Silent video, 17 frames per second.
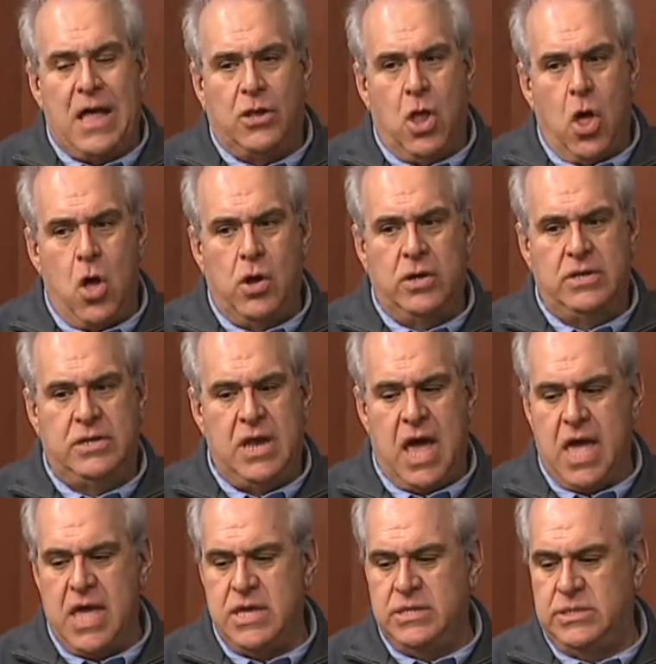long
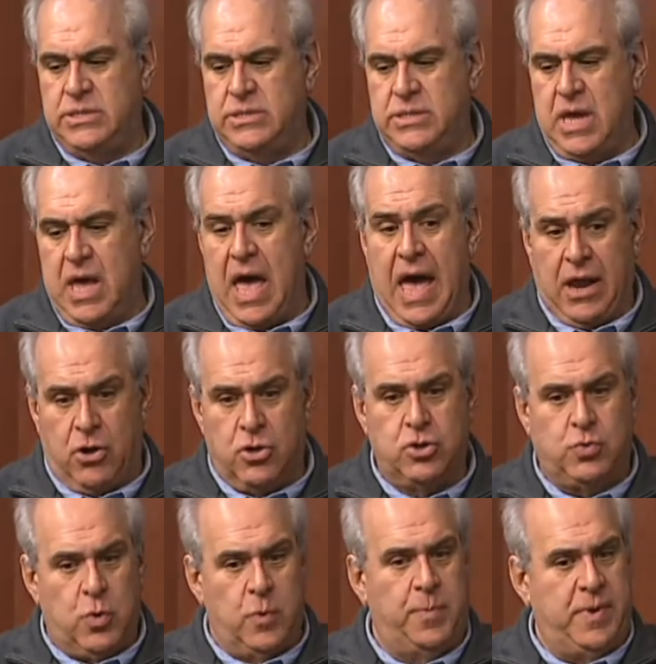does
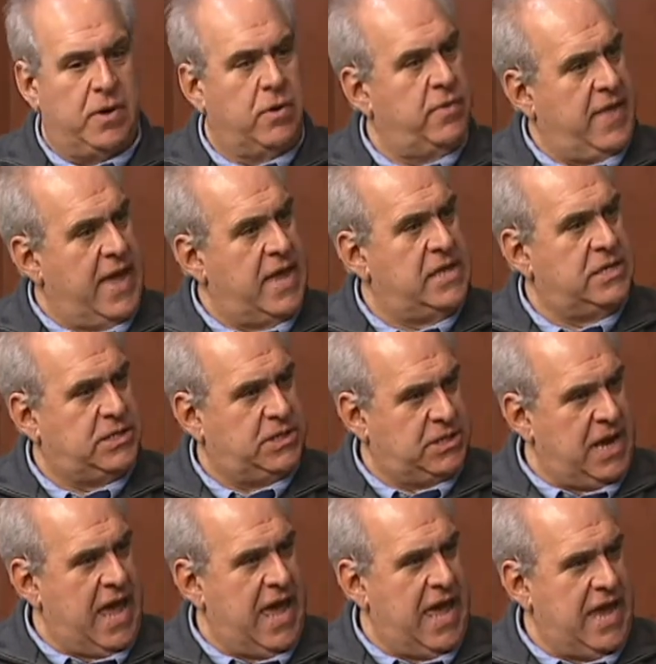Hires root beer then
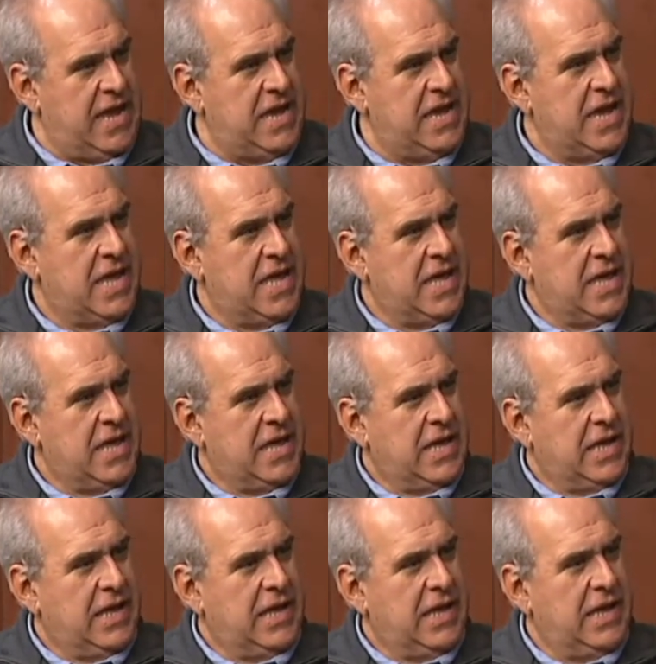stay
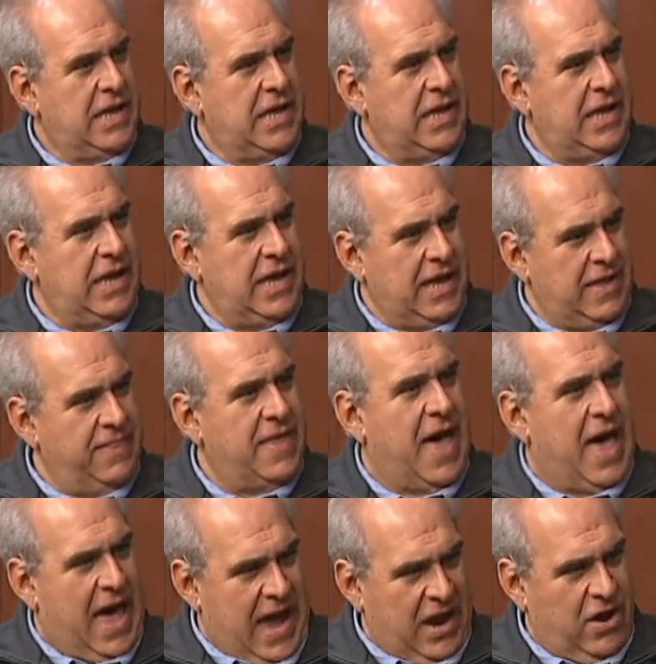in the
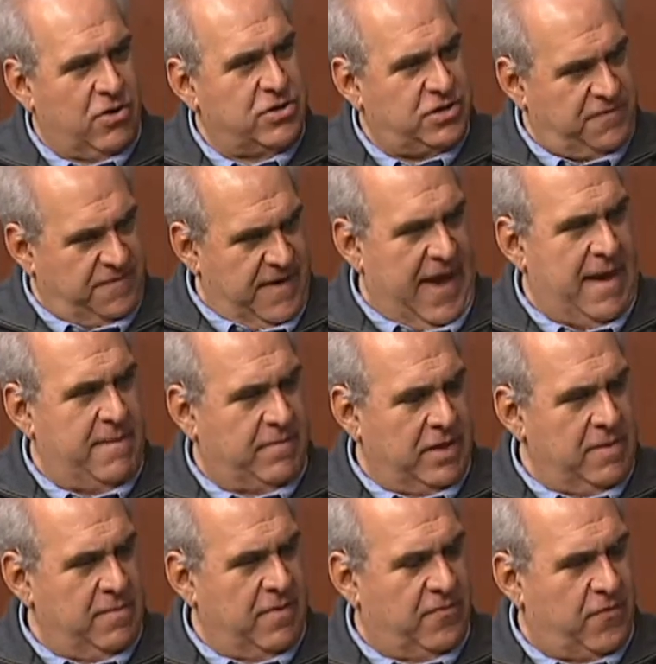Hires
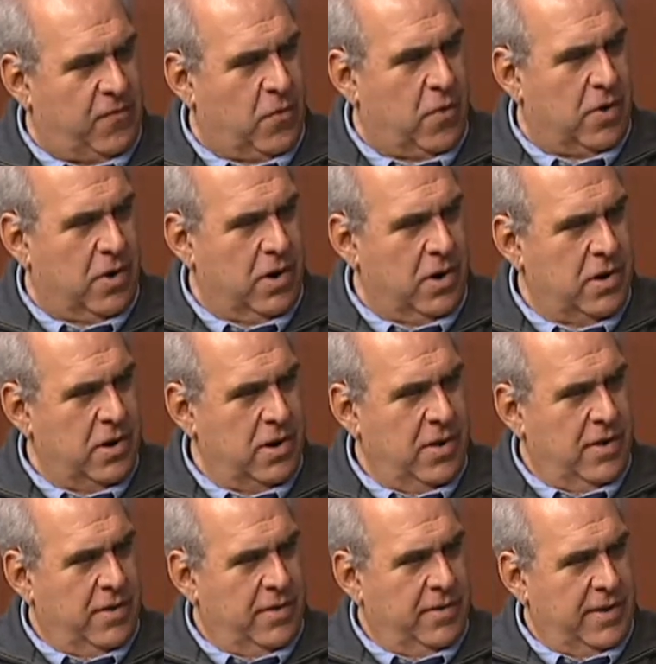family before
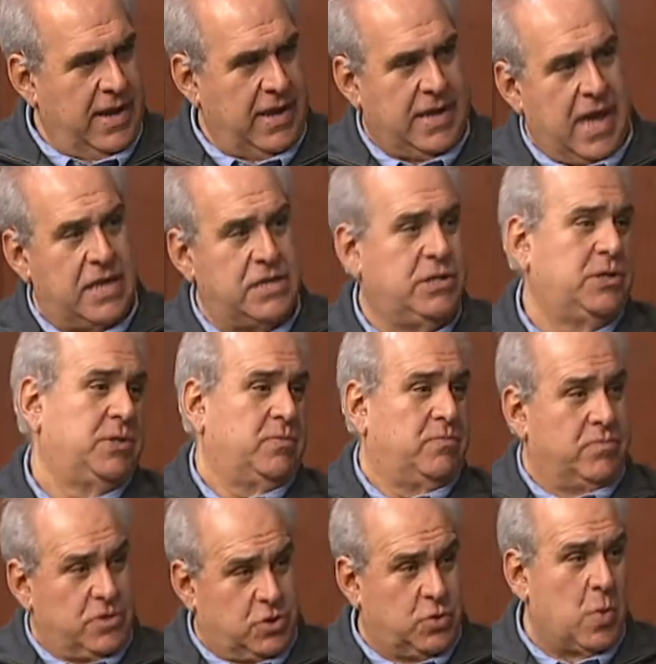it gets
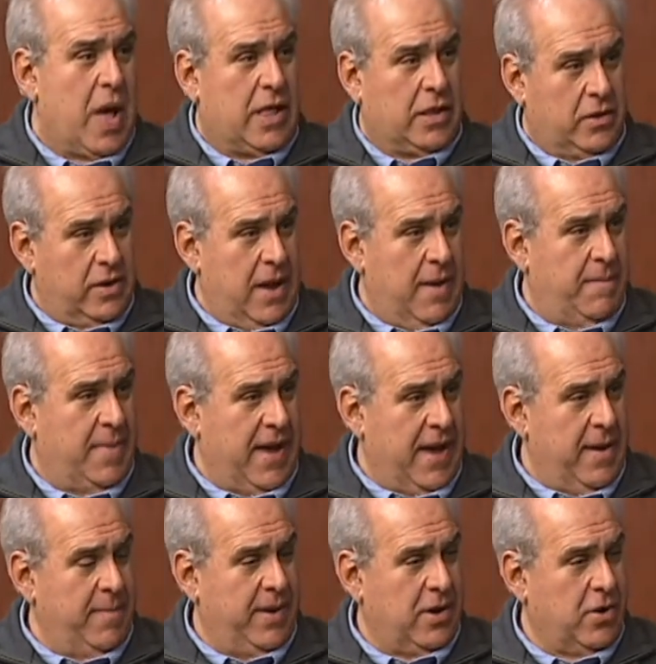swallowed up
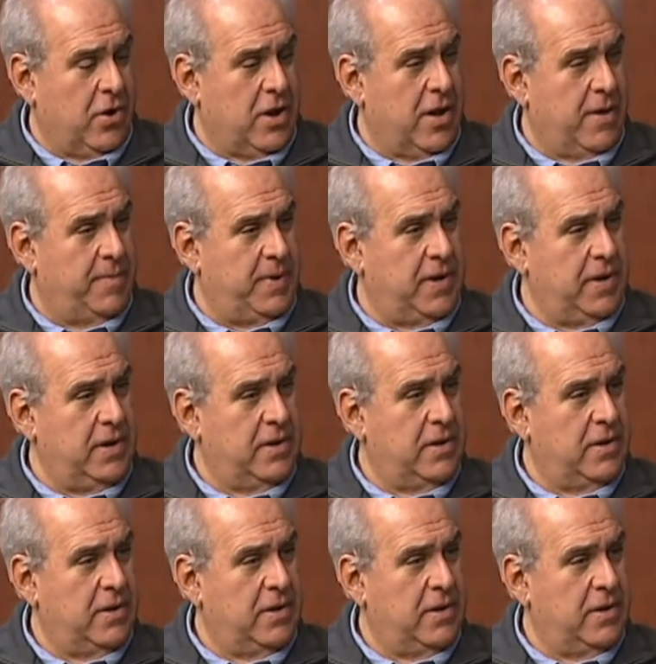by a bigger company?